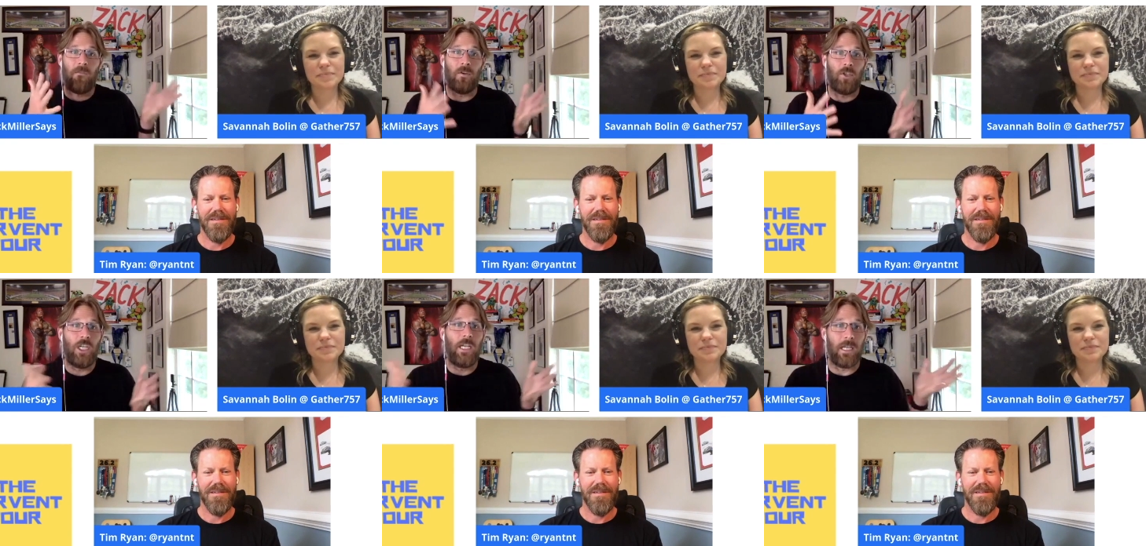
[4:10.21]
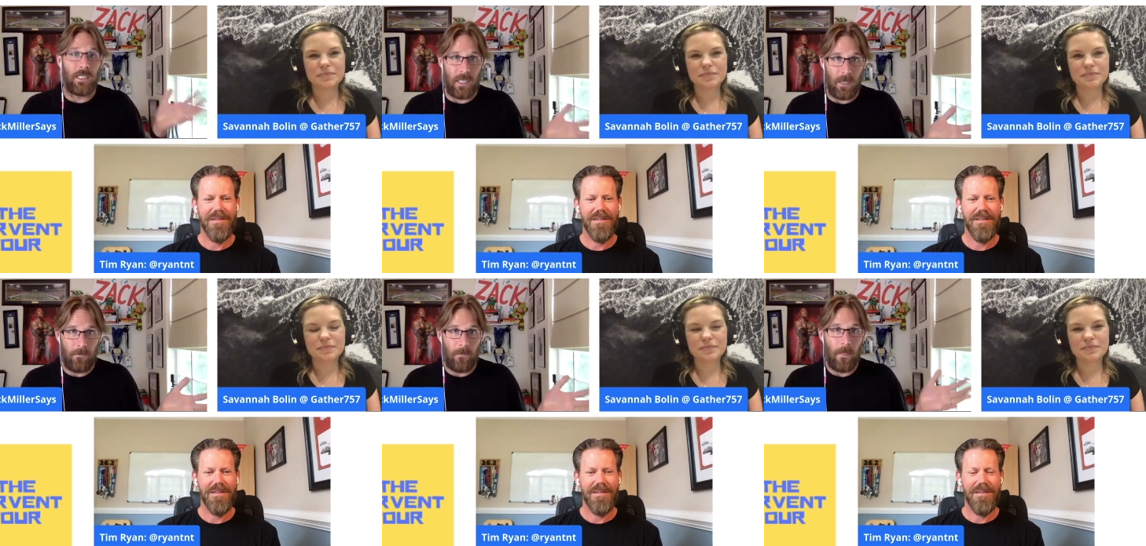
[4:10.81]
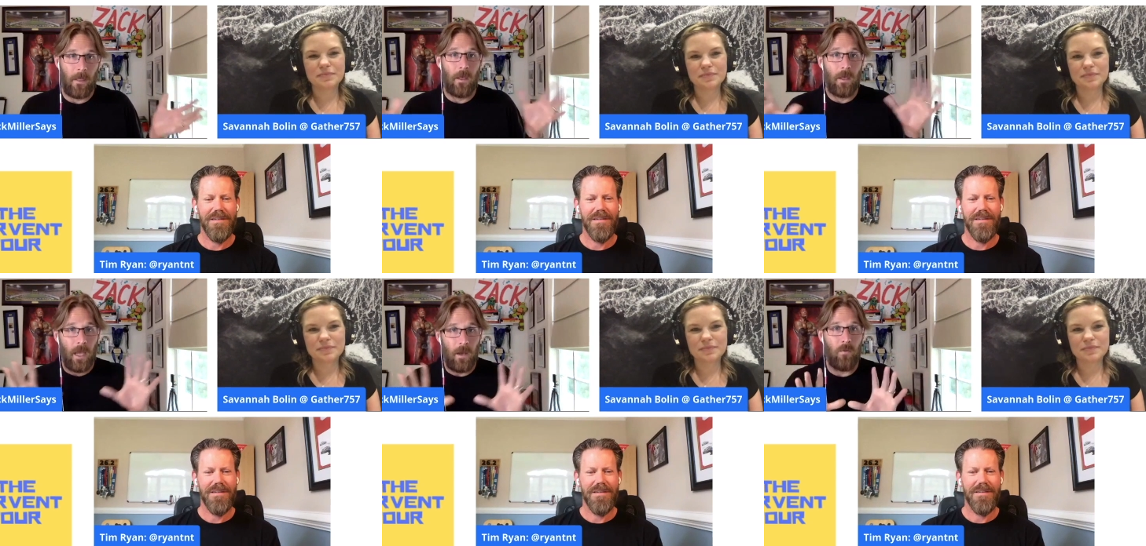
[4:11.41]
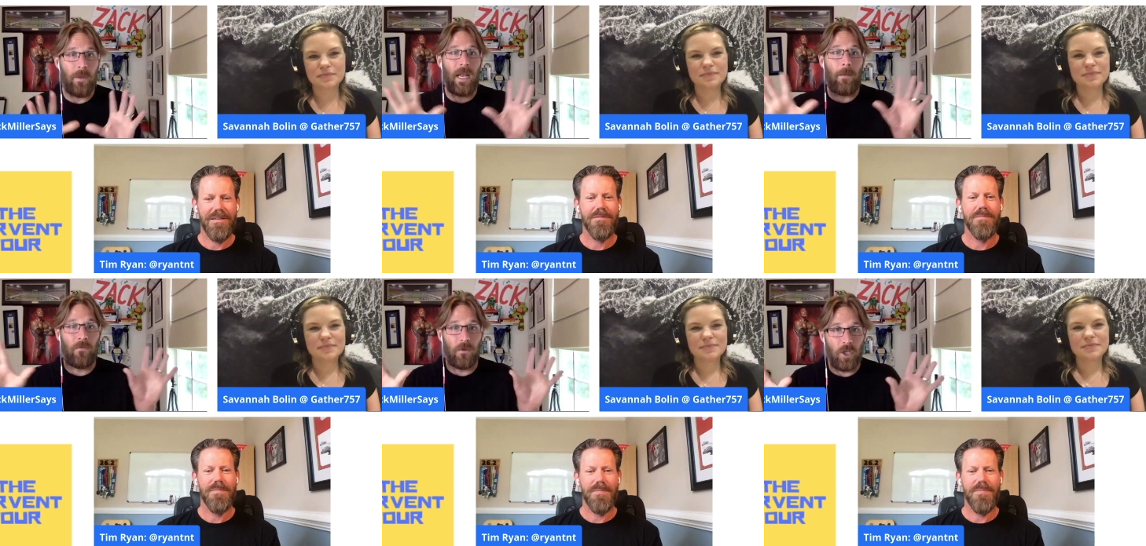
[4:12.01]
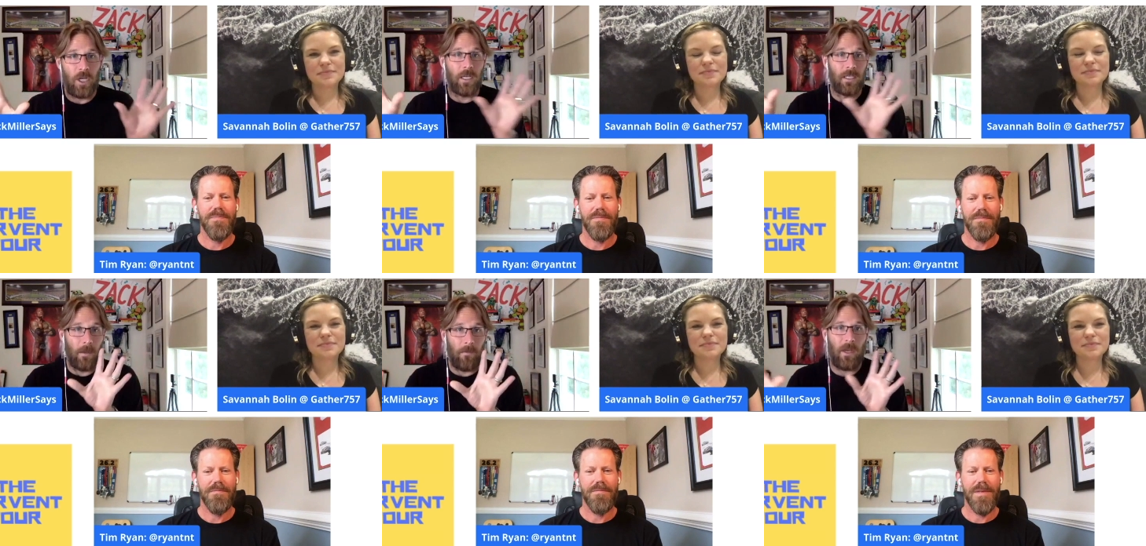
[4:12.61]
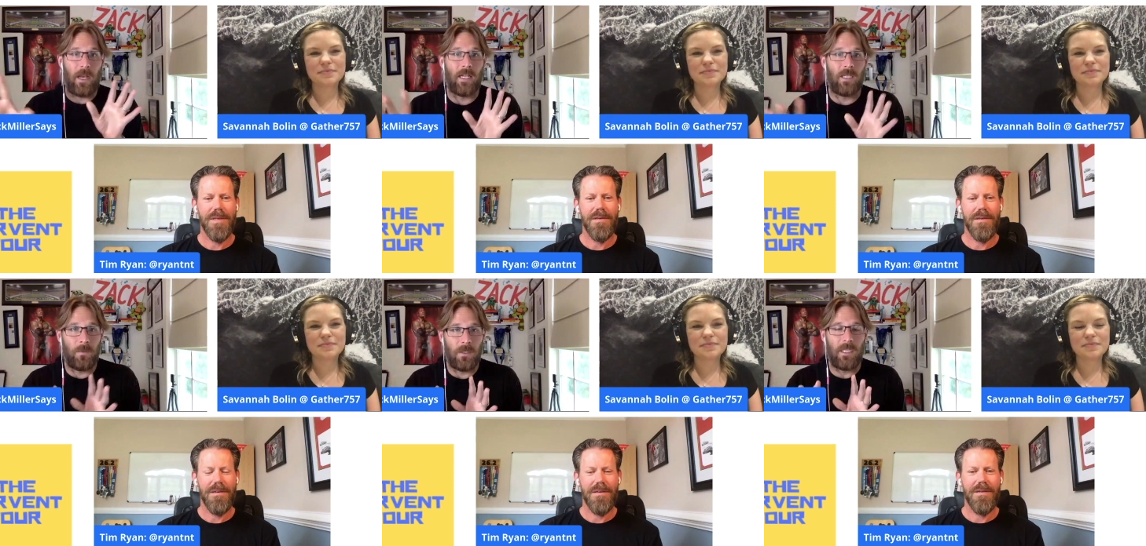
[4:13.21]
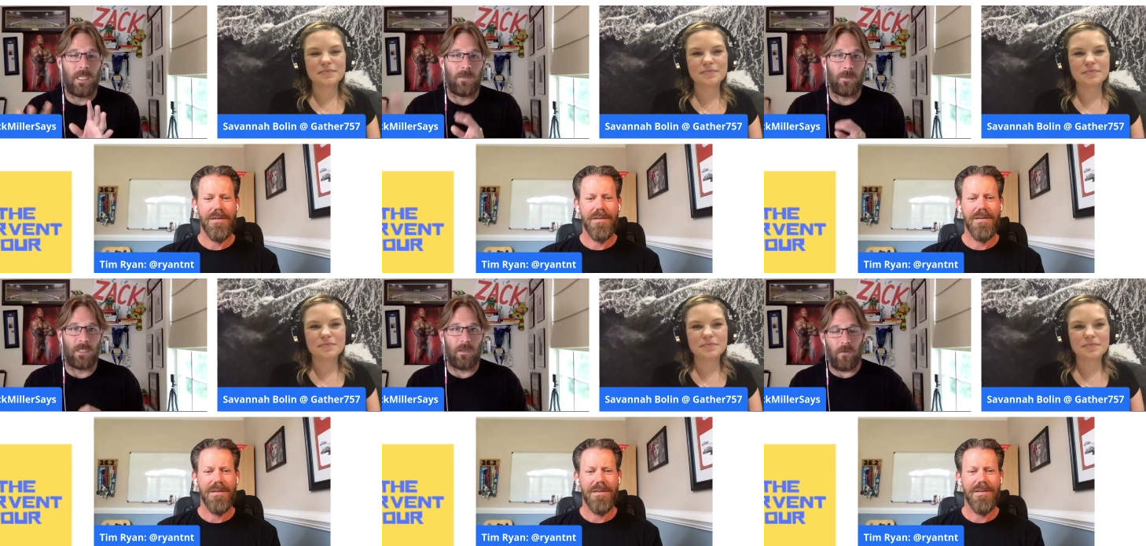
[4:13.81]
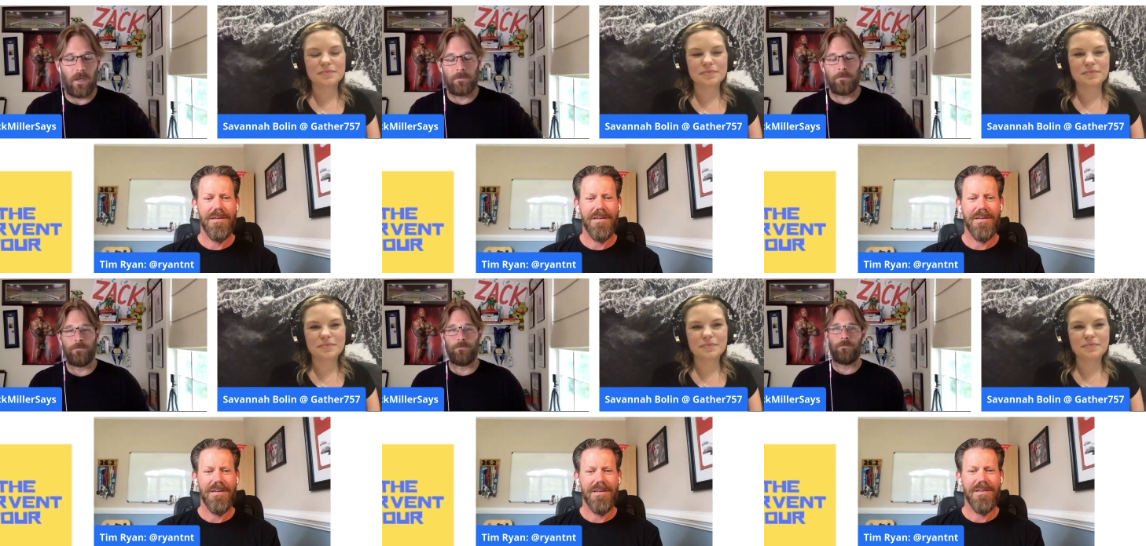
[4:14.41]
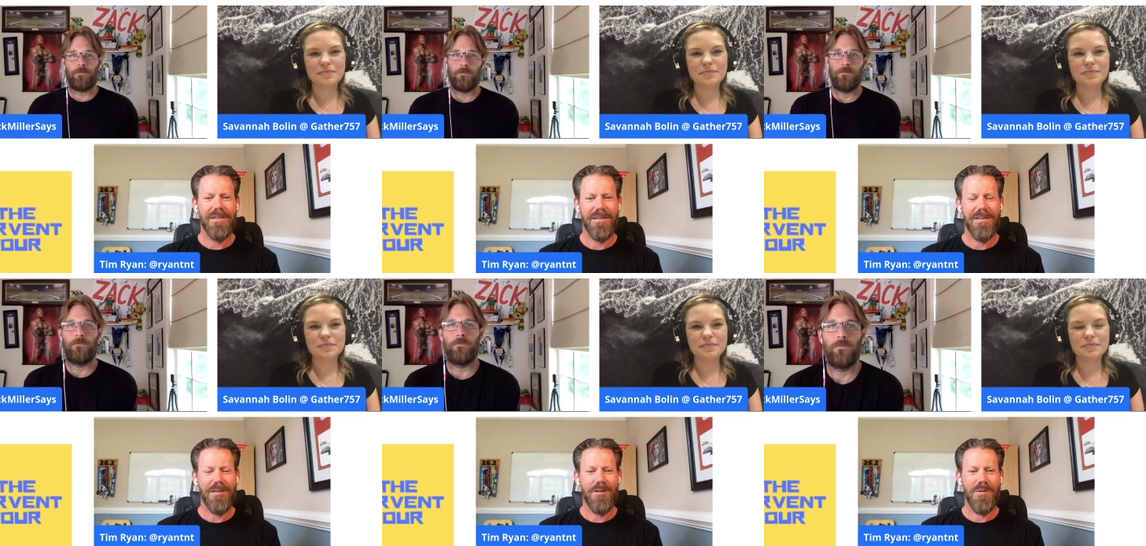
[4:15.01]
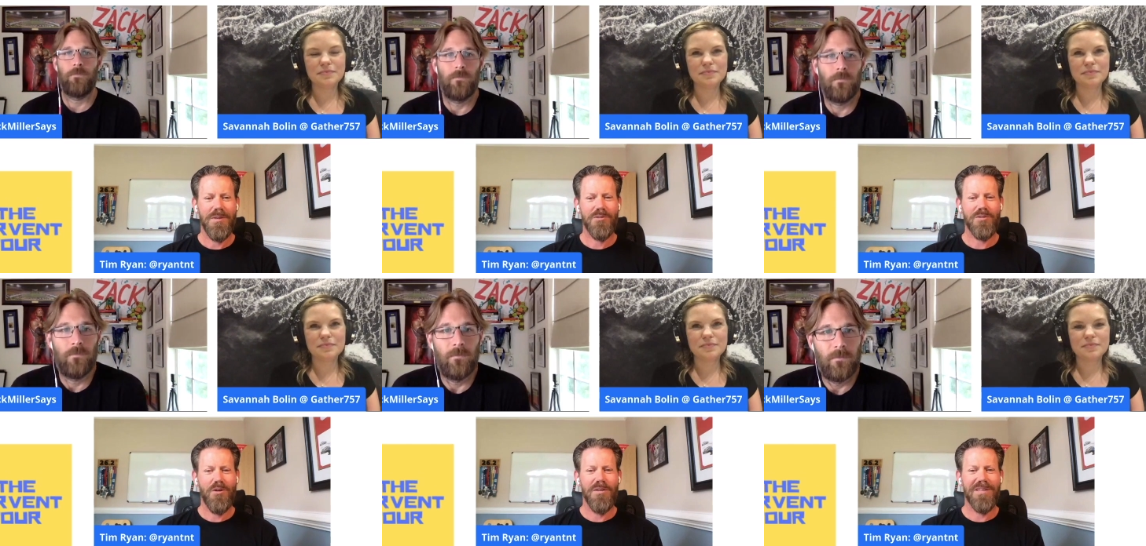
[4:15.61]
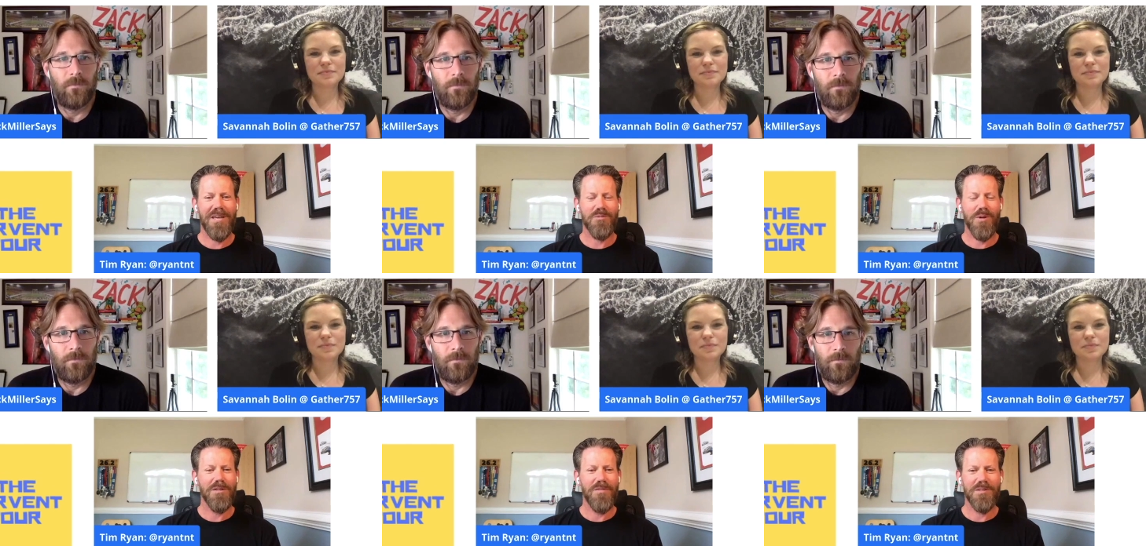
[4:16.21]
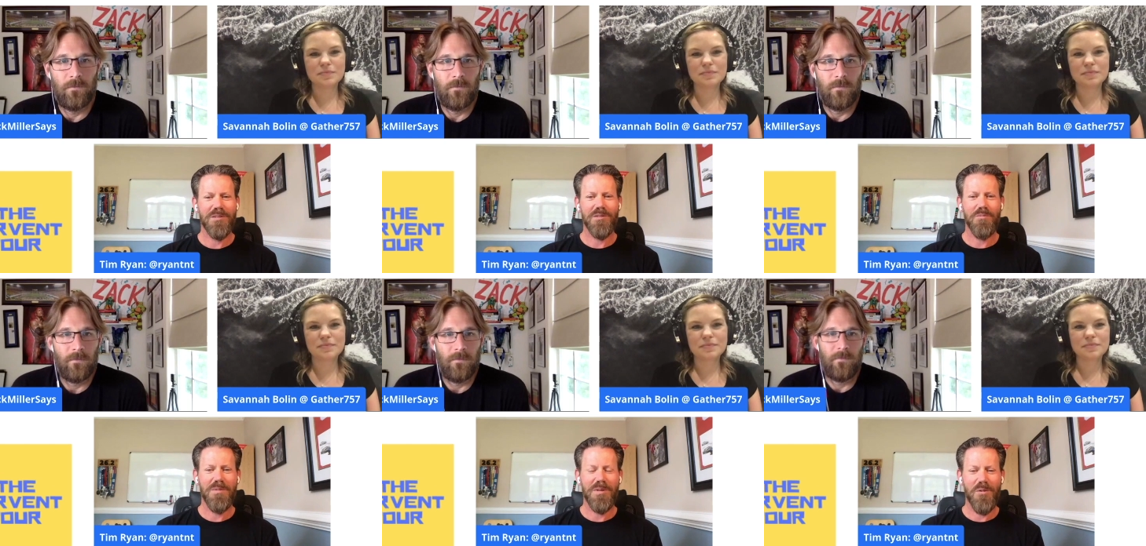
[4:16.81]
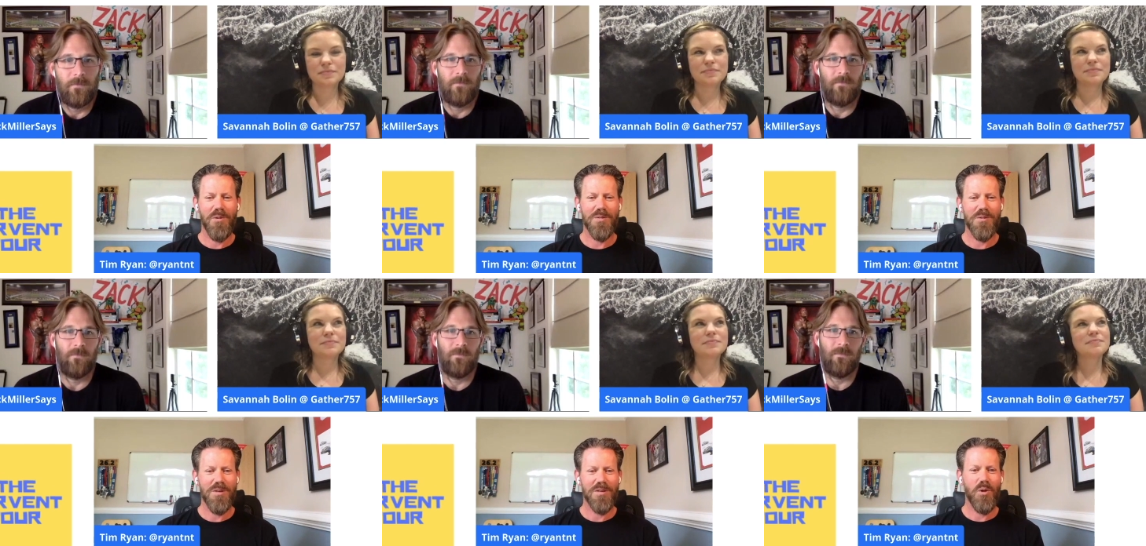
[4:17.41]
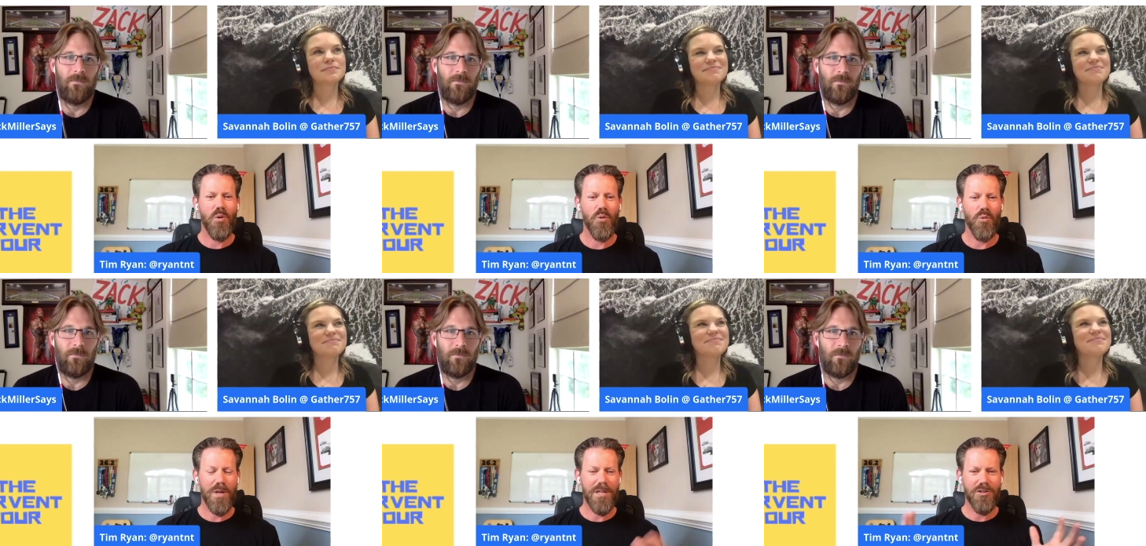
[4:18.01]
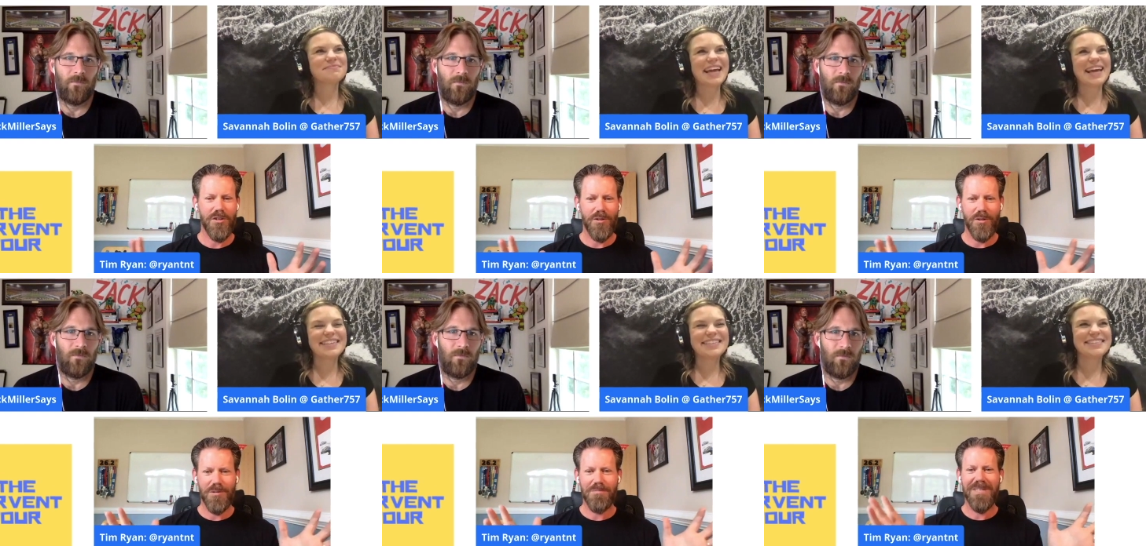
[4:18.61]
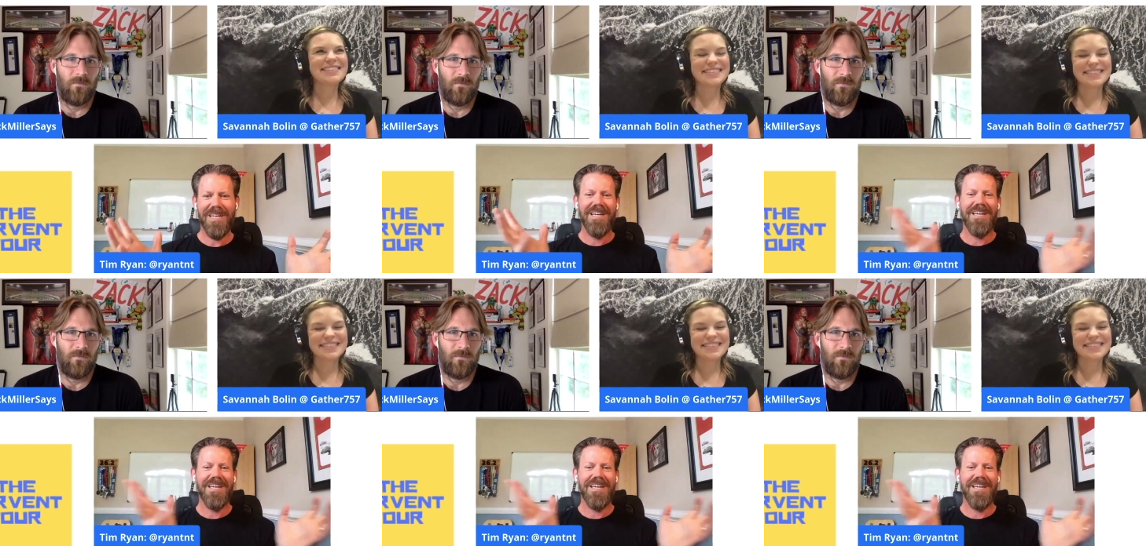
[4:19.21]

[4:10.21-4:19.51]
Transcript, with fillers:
Speaker 1: a Virginia team, and it would be named Virginia something, not city specific.
Speaker 2: Yeah, I mean, all this has relevance because we've been going through this whole regional